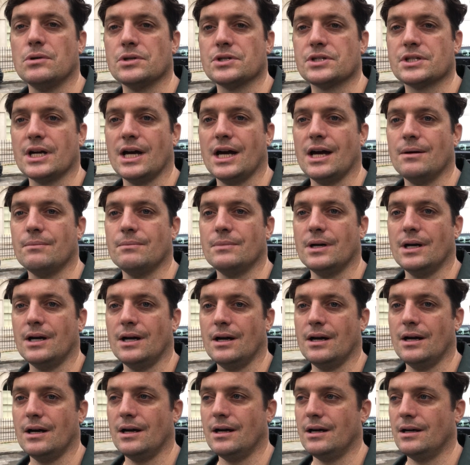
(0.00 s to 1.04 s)
was um,
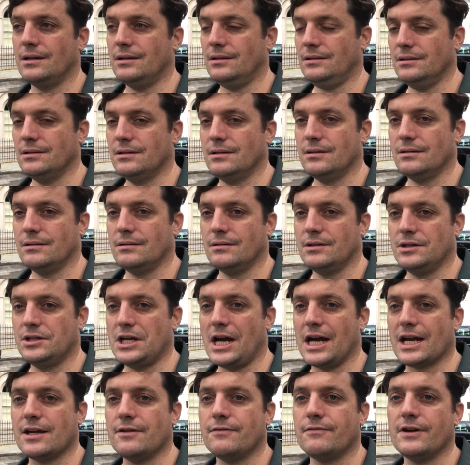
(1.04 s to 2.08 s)
uh,
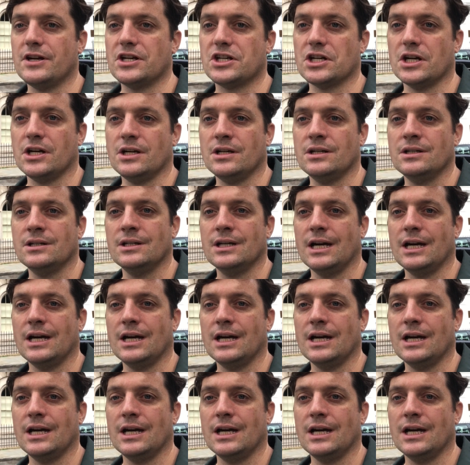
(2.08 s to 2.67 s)
Jackie Fisher,